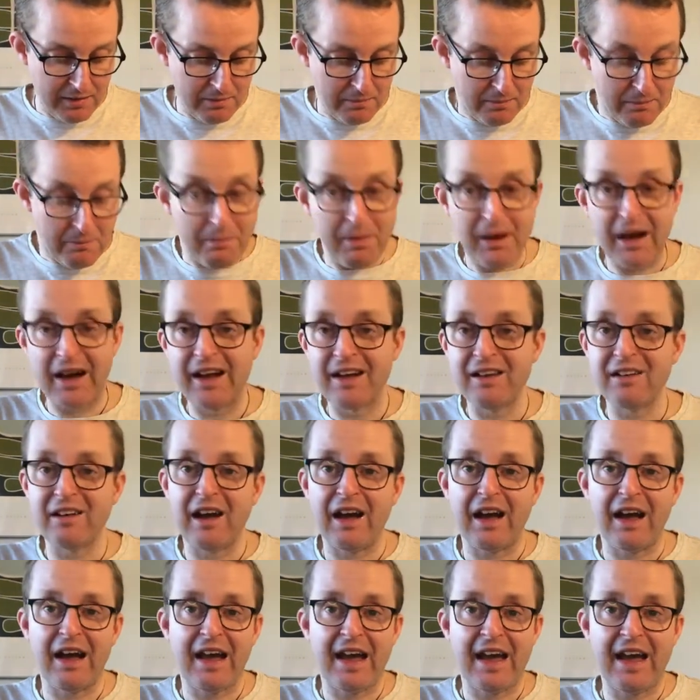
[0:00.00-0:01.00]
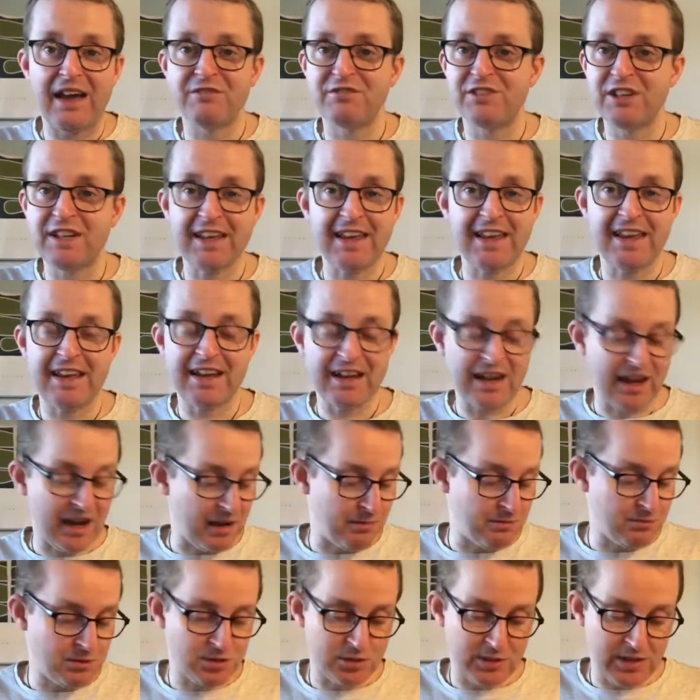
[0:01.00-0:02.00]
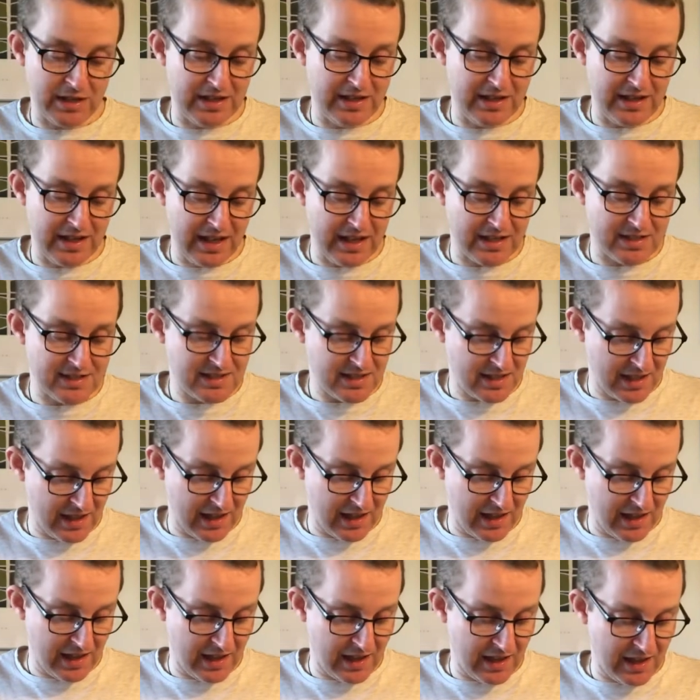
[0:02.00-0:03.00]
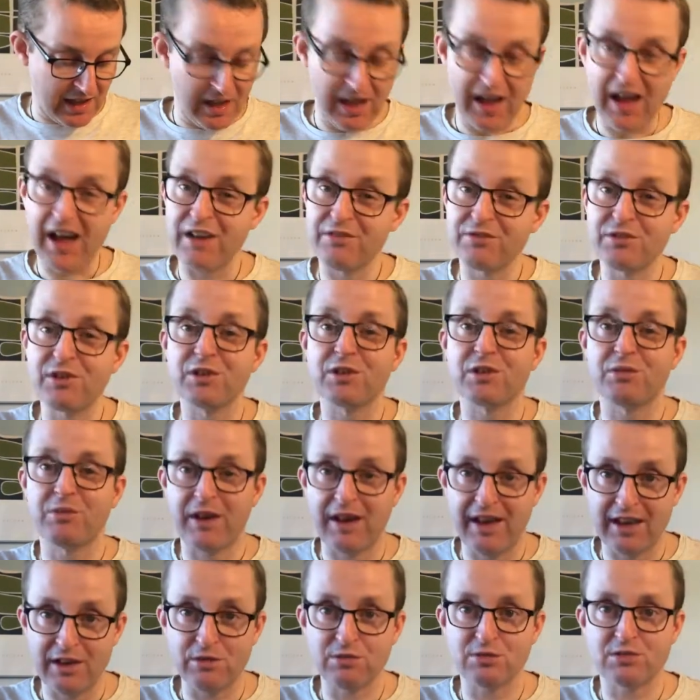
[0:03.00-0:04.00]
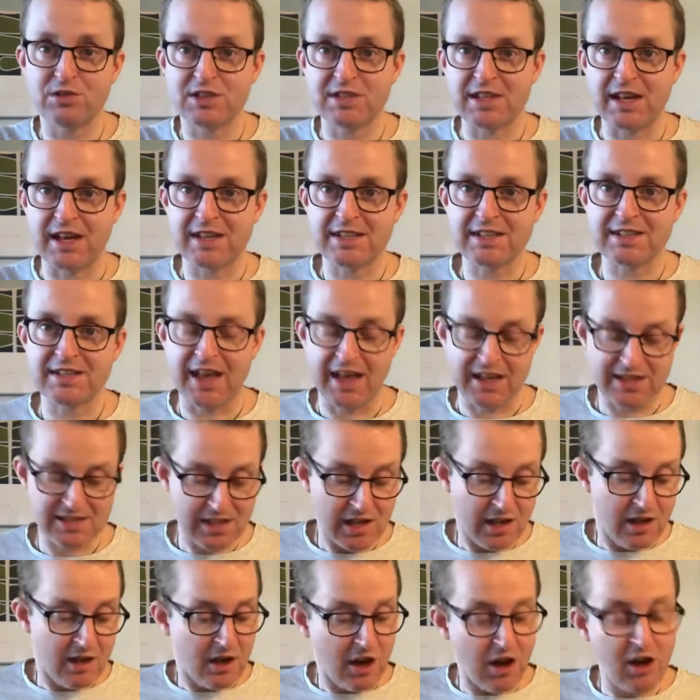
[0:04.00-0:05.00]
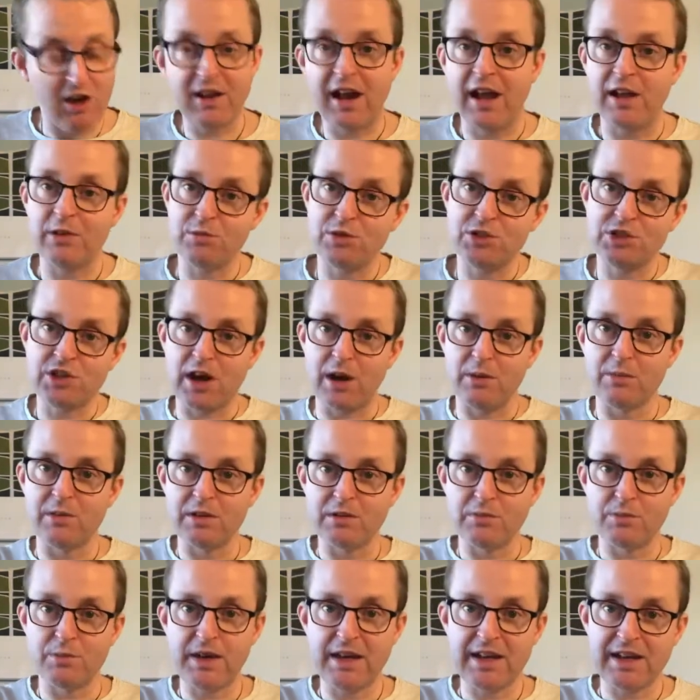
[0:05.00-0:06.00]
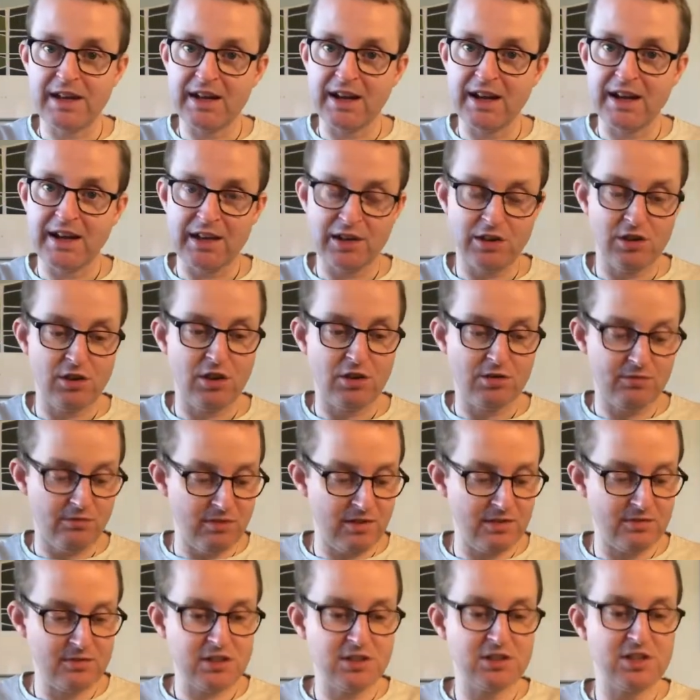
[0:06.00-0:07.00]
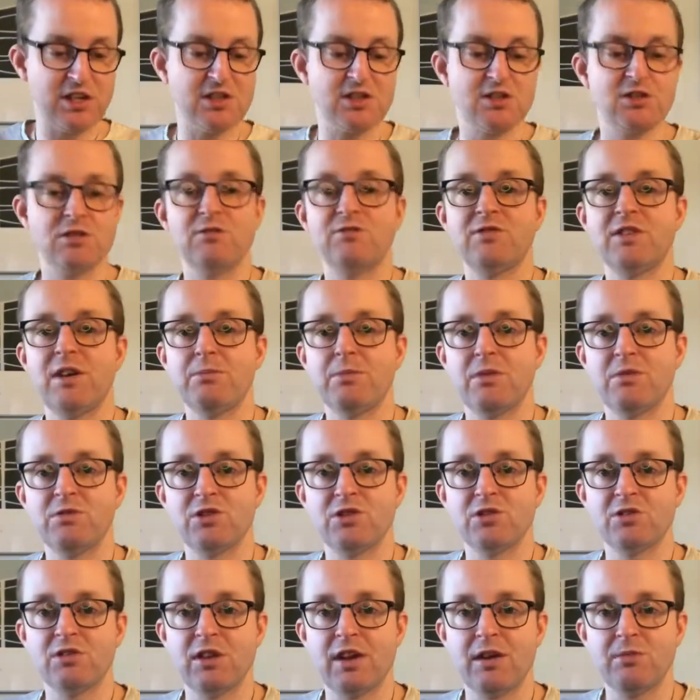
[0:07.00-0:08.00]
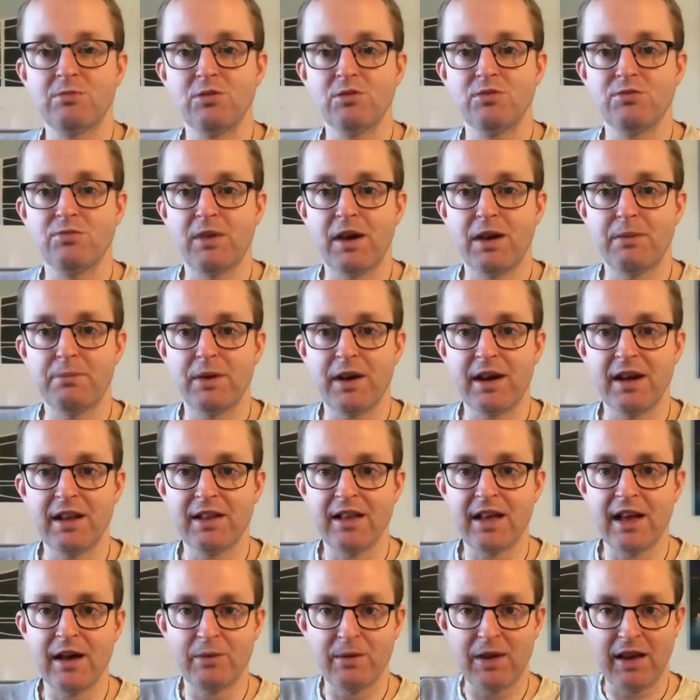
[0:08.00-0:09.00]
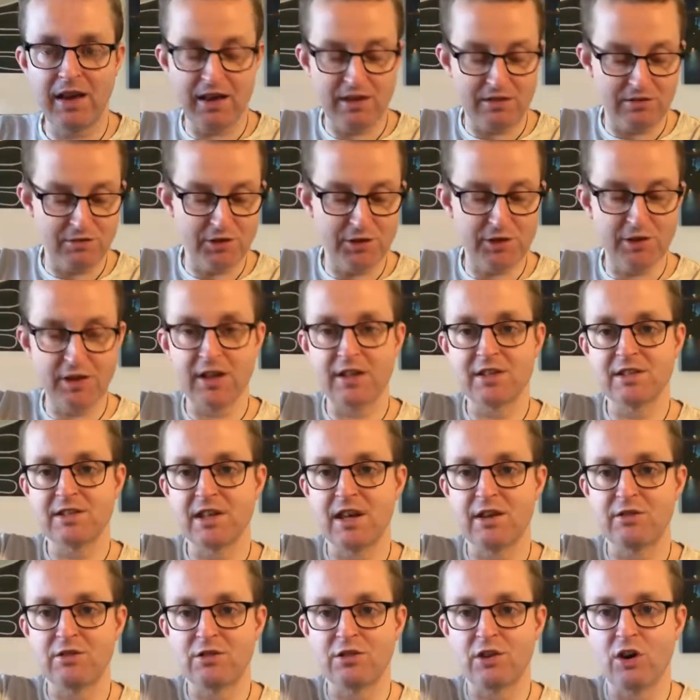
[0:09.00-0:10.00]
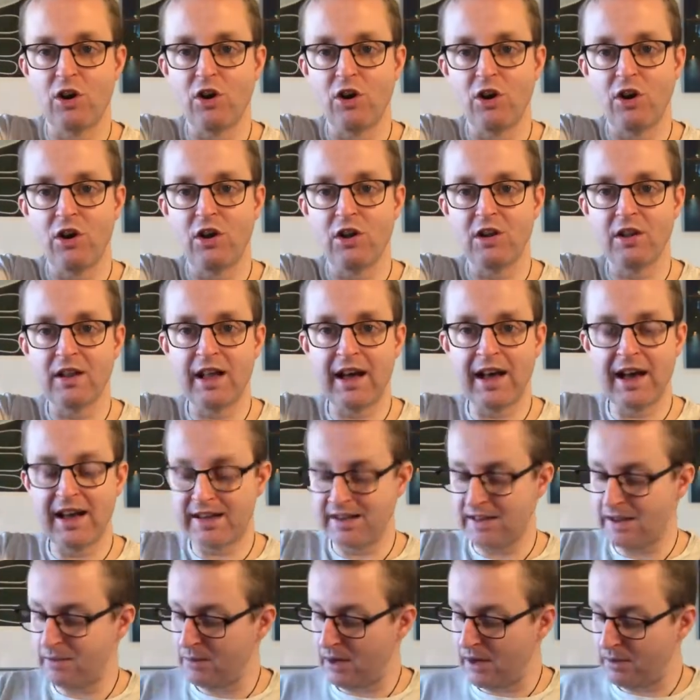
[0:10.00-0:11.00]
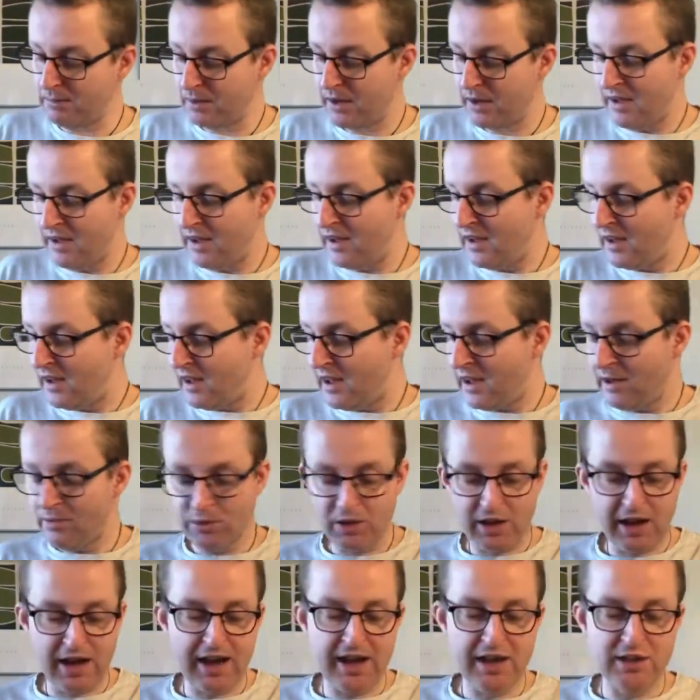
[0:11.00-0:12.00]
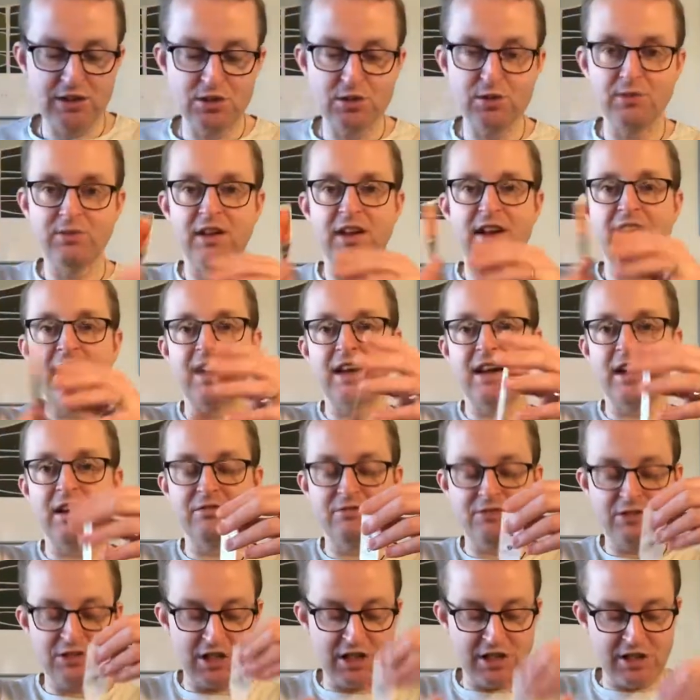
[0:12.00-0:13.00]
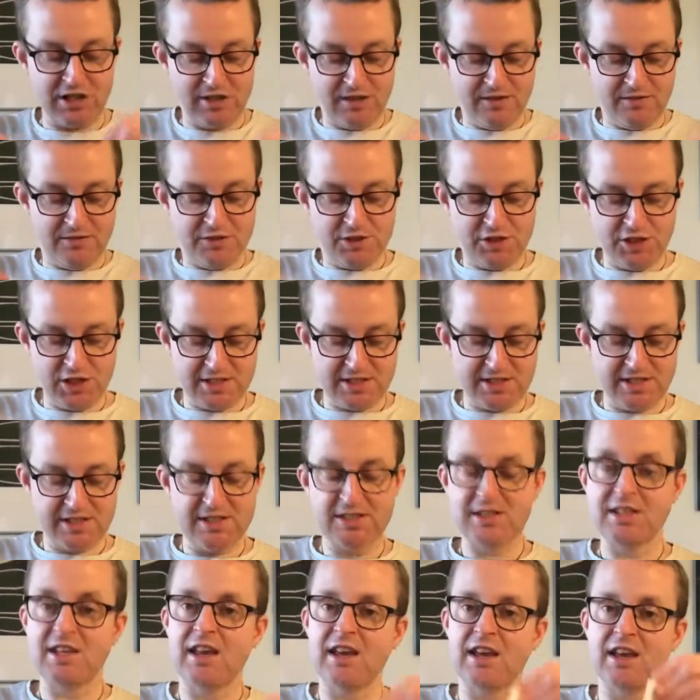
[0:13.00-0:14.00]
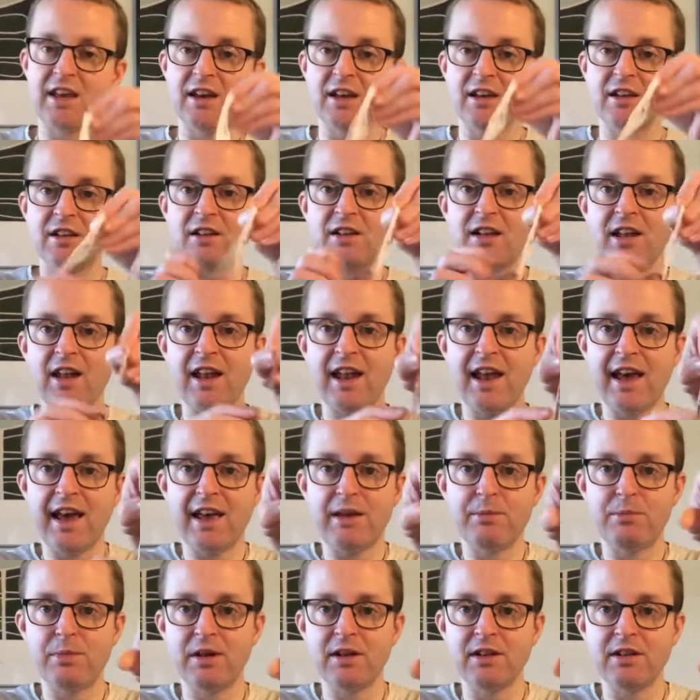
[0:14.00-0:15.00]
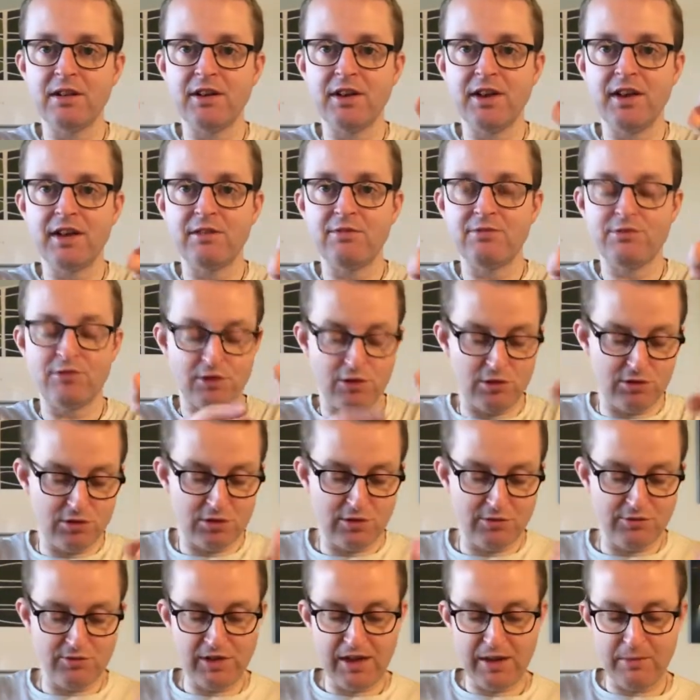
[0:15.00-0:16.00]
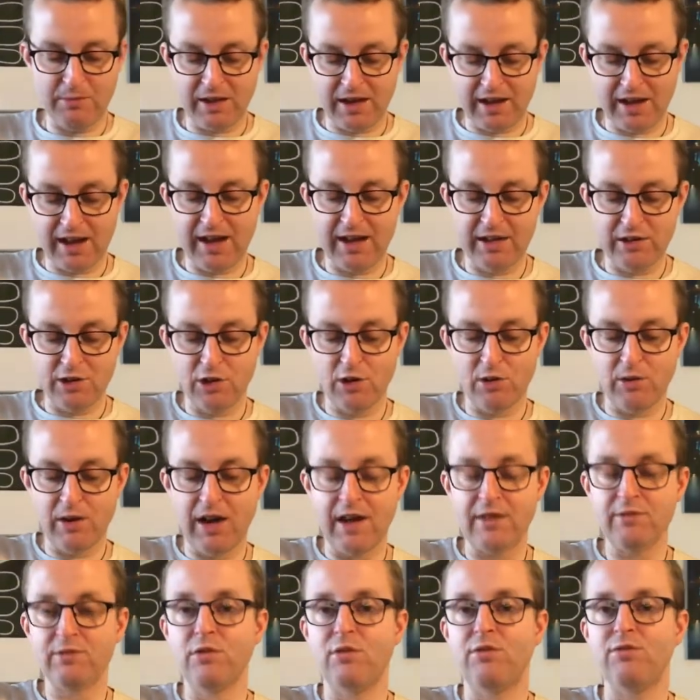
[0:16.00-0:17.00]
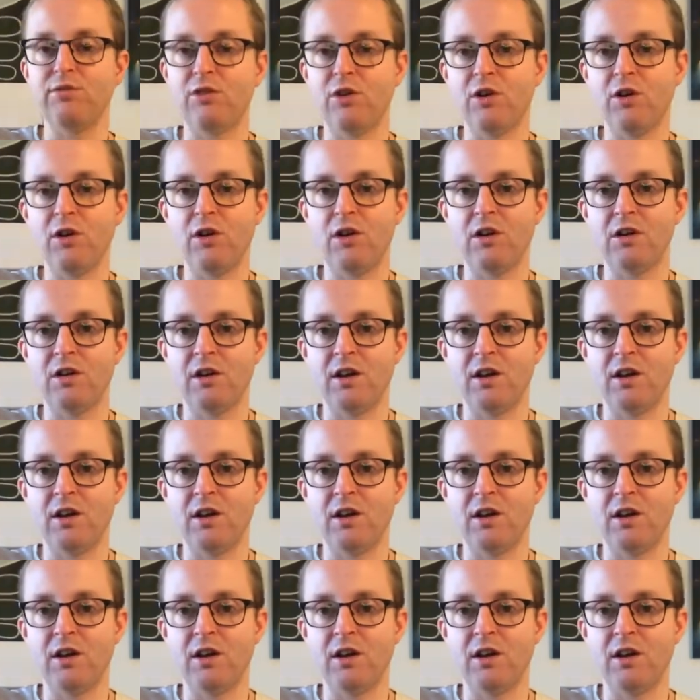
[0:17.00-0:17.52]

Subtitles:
but every year I'm doing this, I've got quite good success. Alright, which I will be cracking on with the rest of them. I'm just gonna move my pile away. You can see I've got all lined them up. And what I do when I cover it, just stick the label in front of them, and I know I've got four